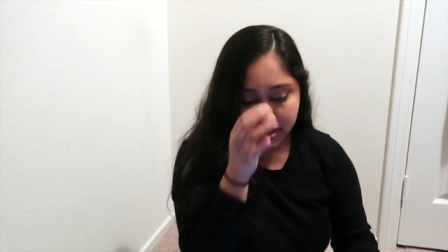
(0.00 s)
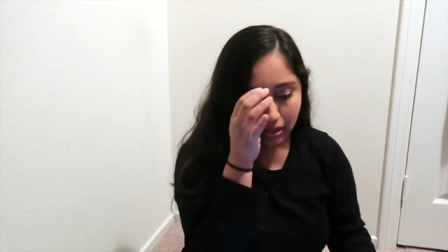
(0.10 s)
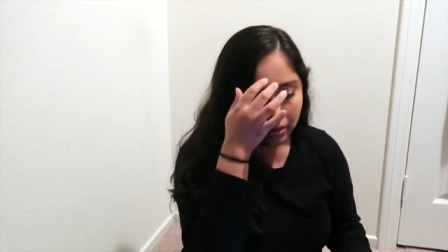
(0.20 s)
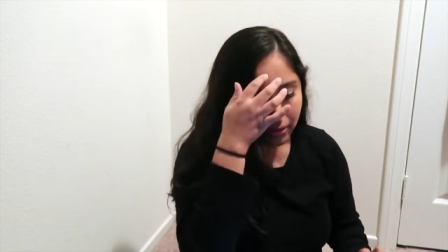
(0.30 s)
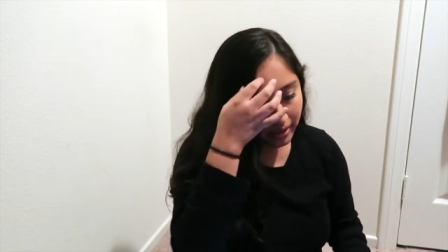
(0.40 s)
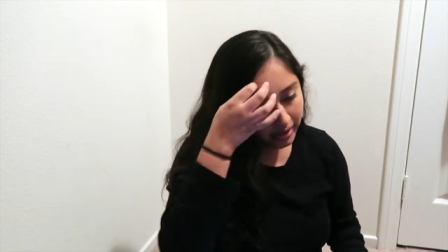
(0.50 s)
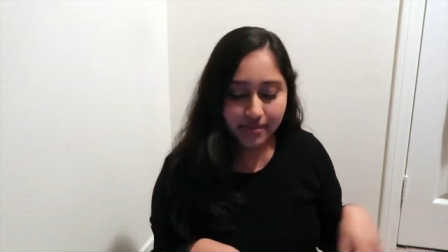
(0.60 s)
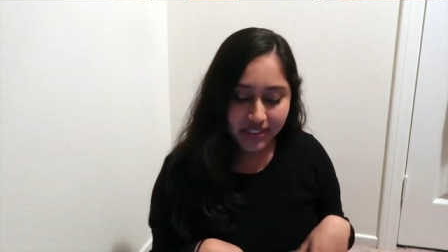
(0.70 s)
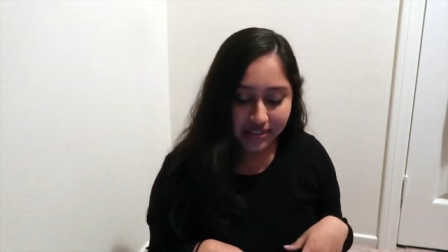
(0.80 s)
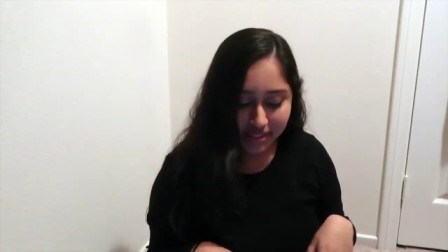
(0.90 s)
So
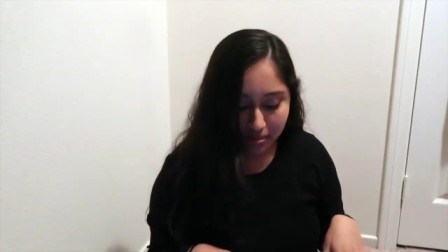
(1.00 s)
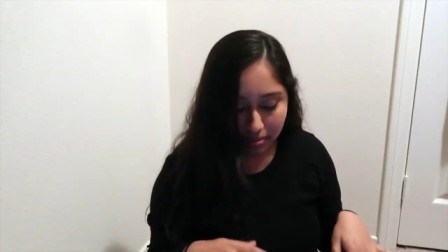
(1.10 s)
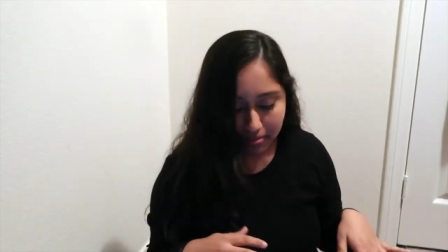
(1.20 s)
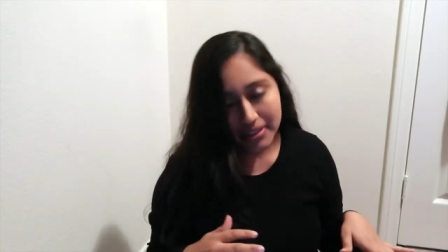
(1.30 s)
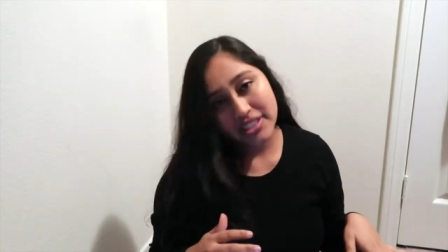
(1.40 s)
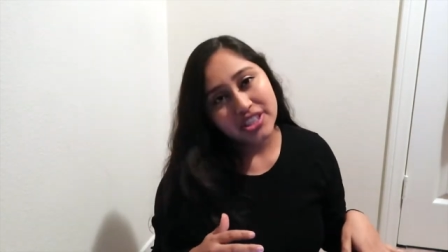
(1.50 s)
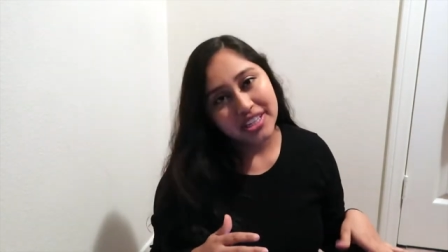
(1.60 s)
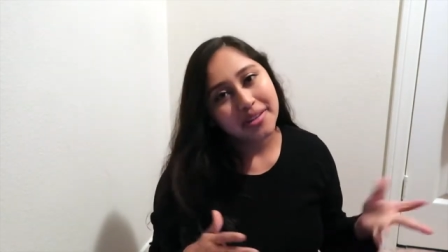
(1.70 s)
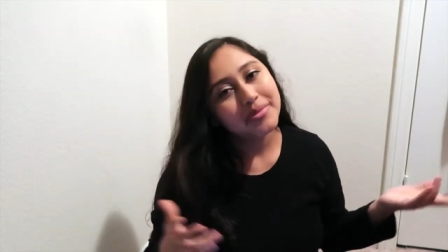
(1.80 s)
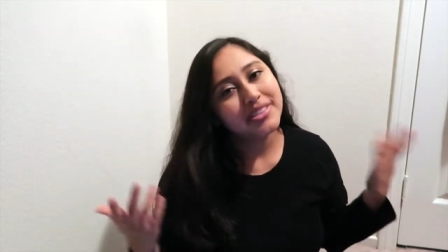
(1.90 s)
this video is going to be pretty
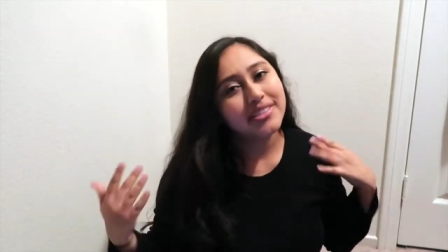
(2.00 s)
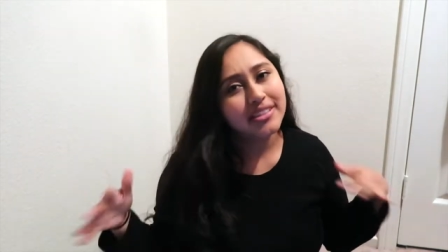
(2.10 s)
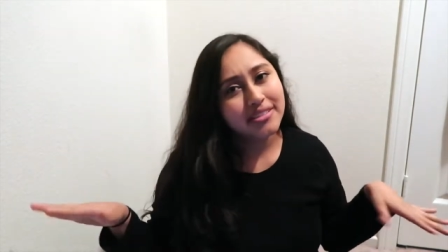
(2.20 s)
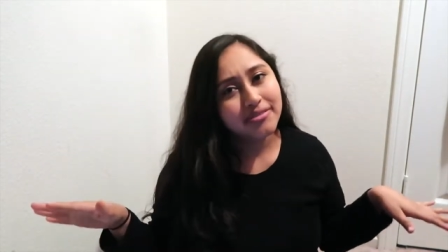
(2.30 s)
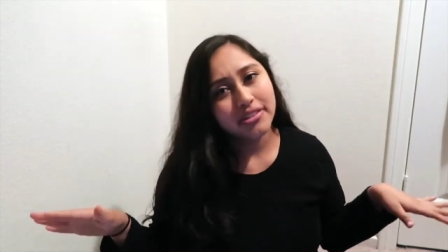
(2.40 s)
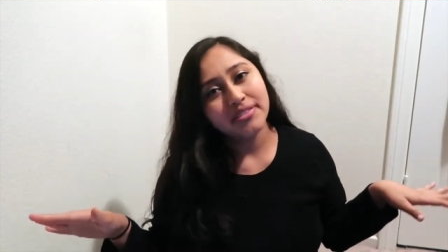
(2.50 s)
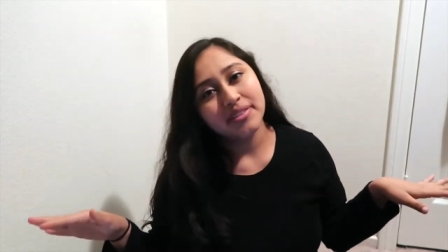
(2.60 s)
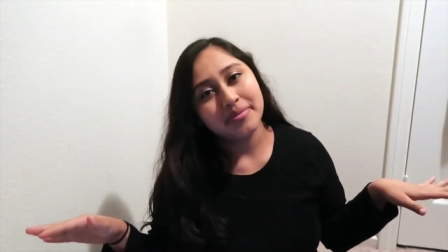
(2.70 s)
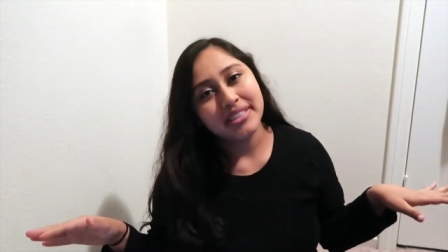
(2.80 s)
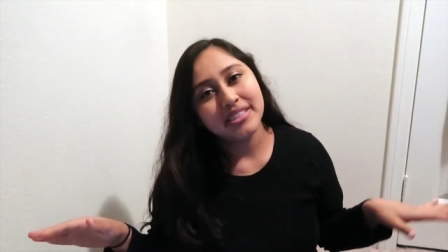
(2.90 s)
chill. I'm just sitting on the floor
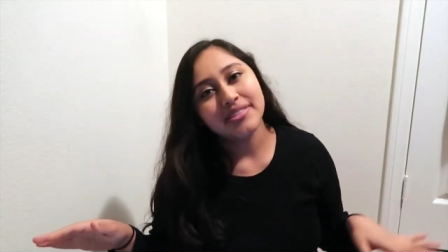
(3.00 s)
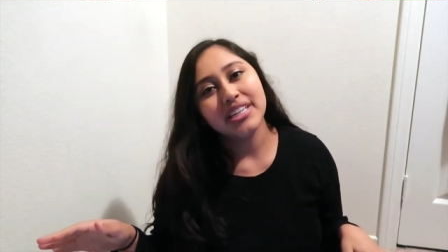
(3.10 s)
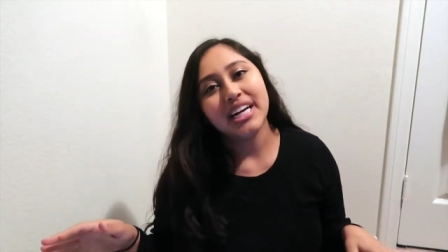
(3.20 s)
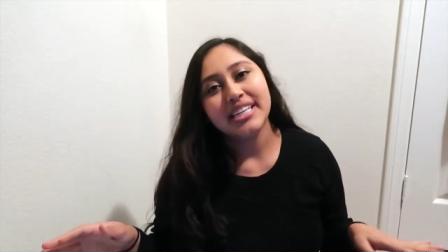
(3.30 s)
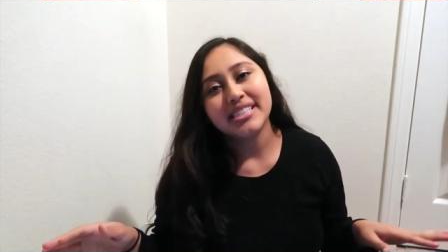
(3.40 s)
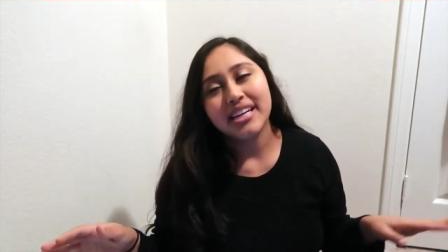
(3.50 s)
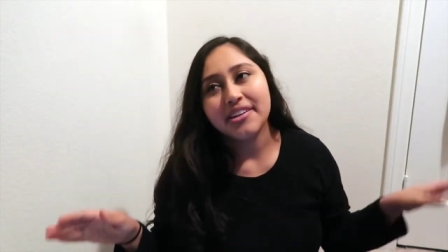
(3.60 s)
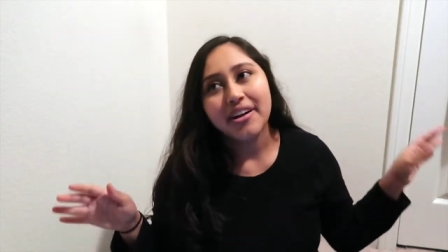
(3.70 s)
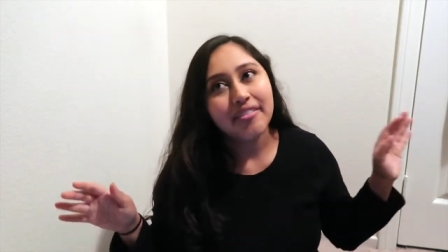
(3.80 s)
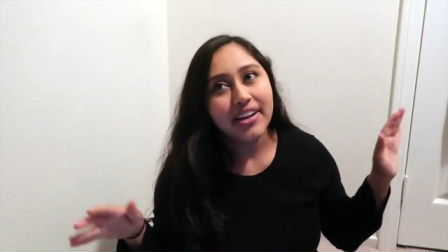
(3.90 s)
filming this for you guys. I
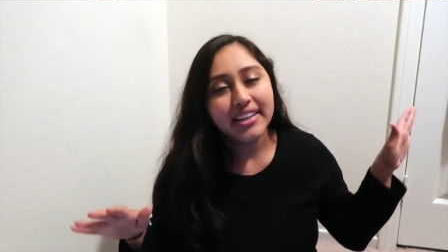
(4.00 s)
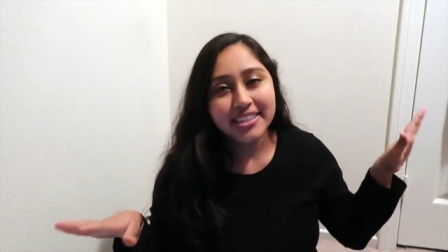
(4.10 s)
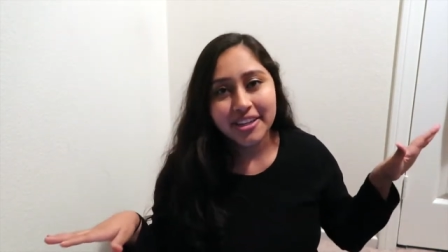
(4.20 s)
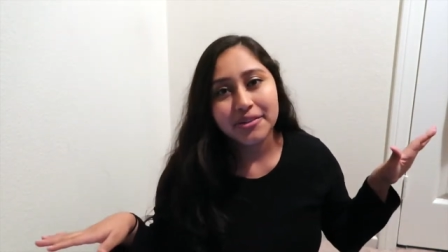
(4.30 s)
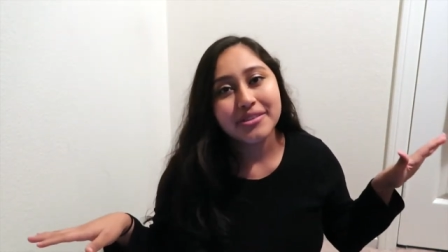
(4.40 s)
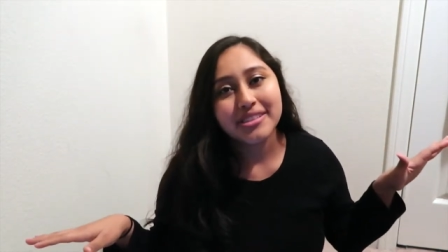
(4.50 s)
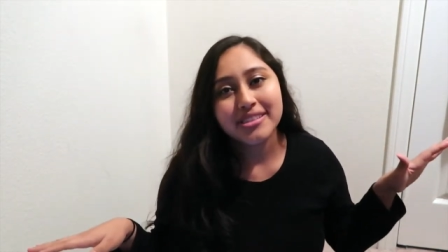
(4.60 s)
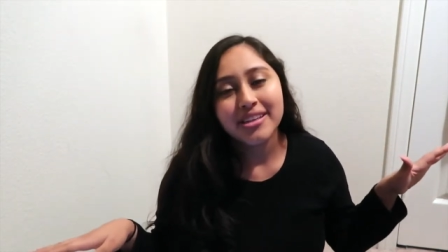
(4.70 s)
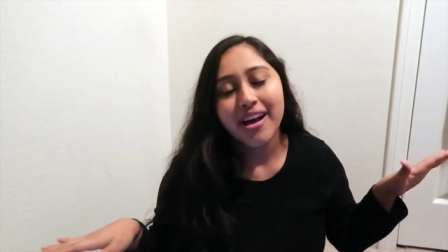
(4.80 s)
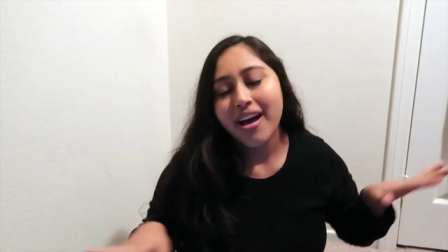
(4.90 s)
don't have any notes.
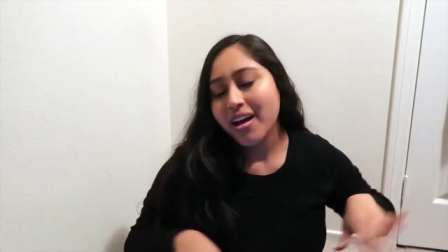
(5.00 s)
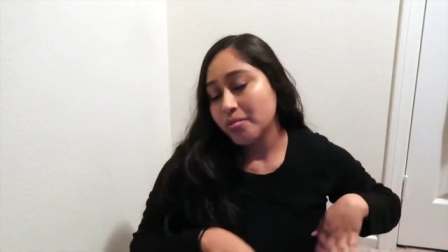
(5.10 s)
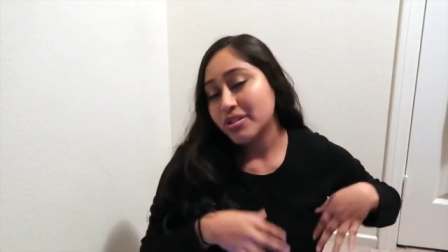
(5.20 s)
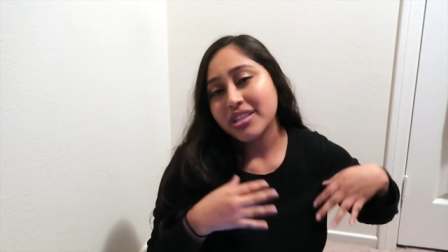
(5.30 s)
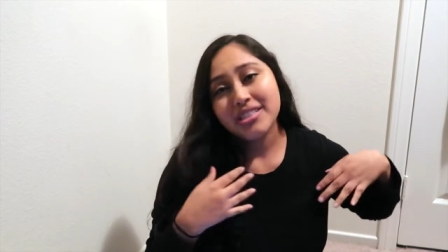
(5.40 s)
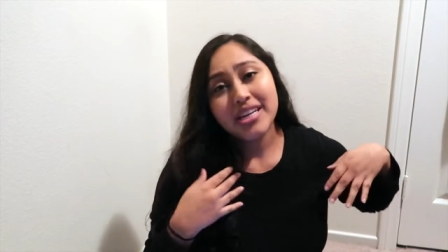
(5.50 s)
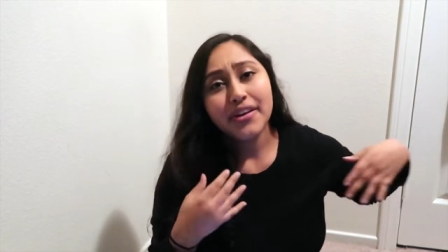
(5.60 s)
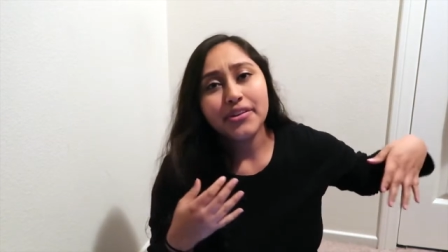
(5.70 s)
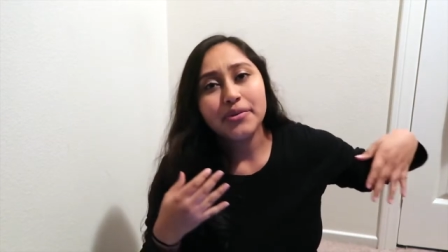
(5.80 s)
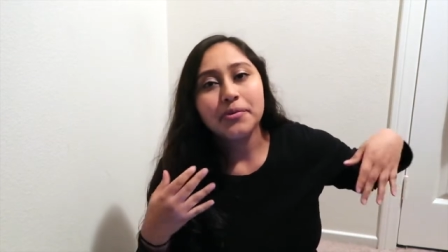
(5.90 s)
I'm just going to
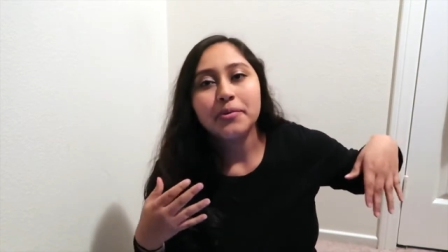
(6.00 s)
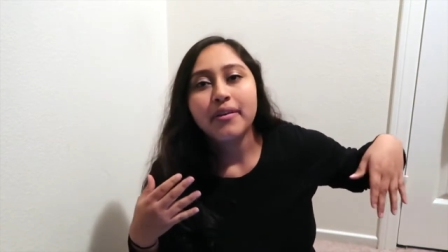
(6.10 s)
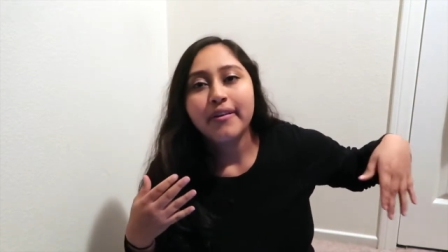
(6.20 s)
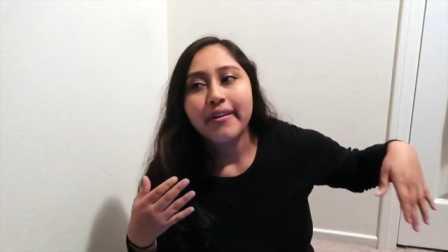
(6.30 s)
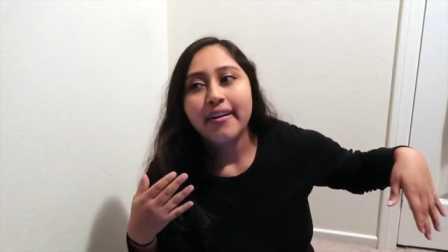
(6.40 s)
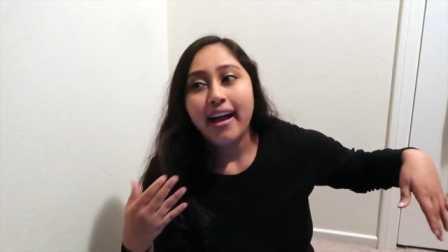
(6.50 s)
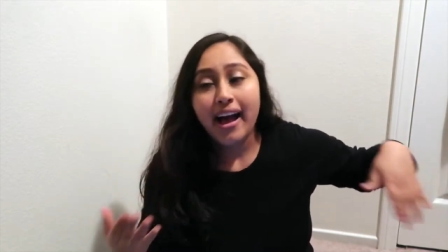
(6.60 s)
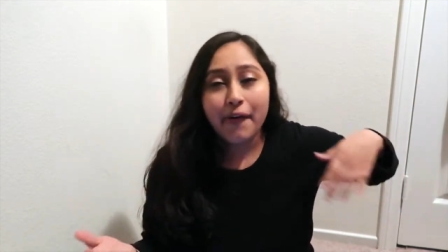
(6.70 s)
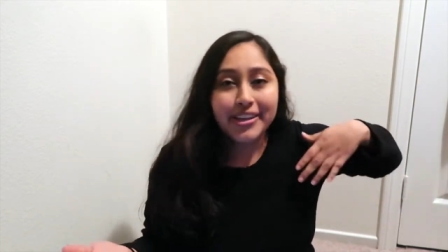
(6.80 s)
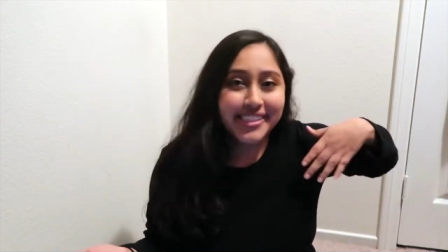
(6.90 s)
tell you
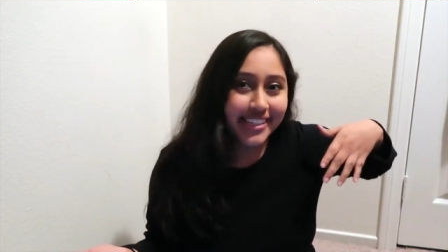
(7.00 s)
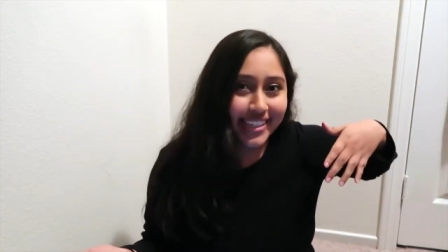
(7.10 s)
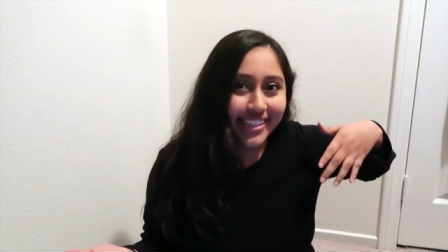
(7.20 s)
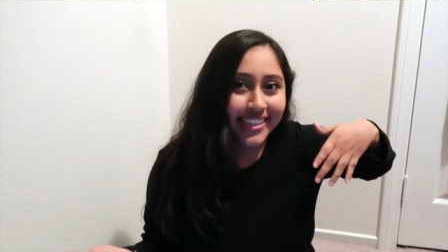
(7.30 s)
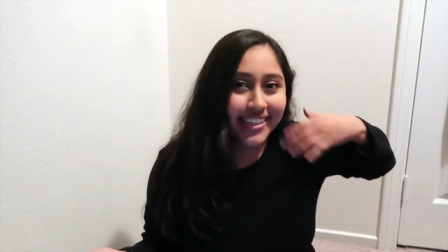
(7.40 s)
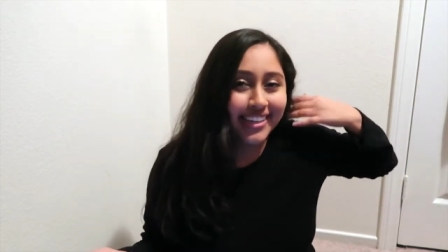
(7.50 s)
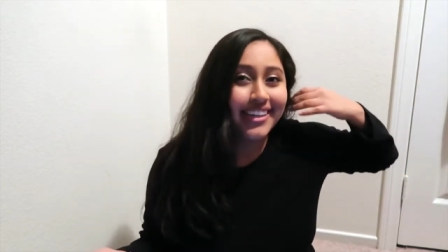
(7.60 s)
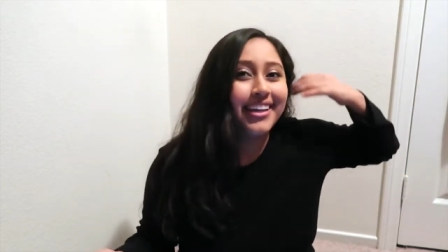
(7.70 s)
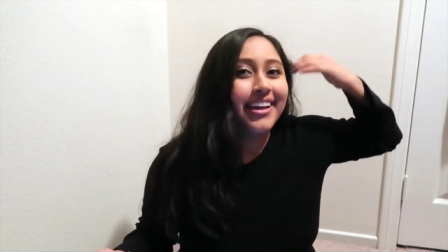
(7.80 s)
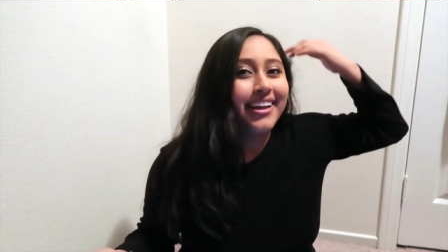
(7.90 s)
how I did it,
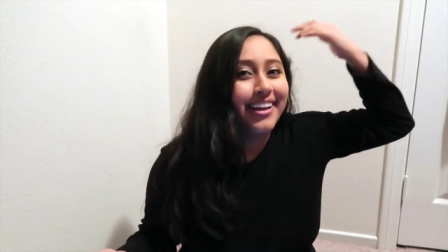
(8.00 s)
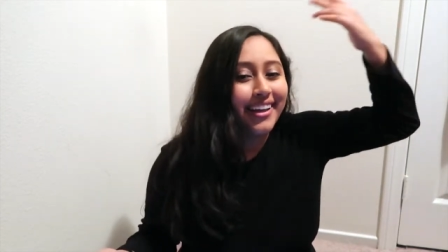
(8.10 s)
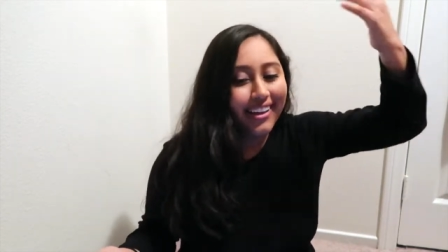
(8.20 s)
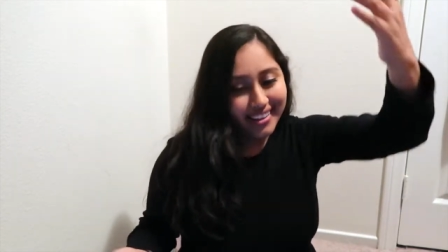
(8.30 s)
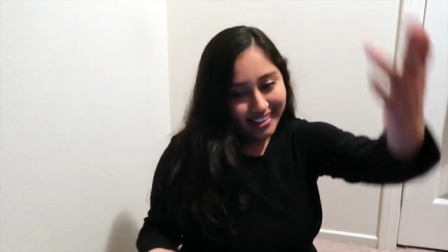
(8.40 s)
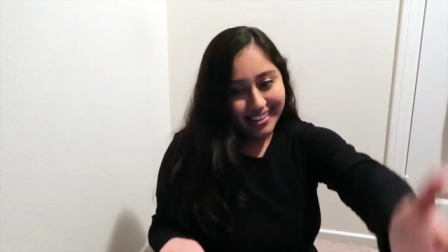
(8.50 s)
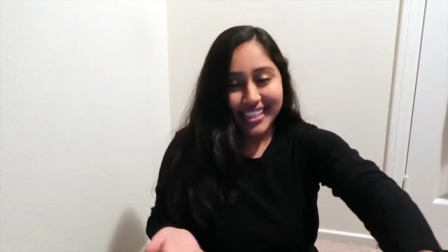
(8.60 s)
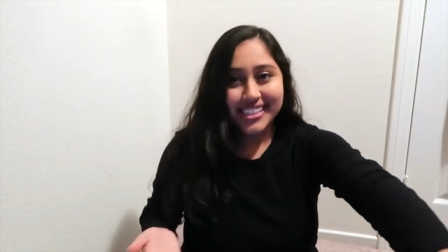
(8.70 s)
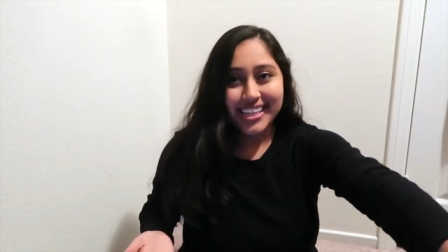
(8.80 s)
and that's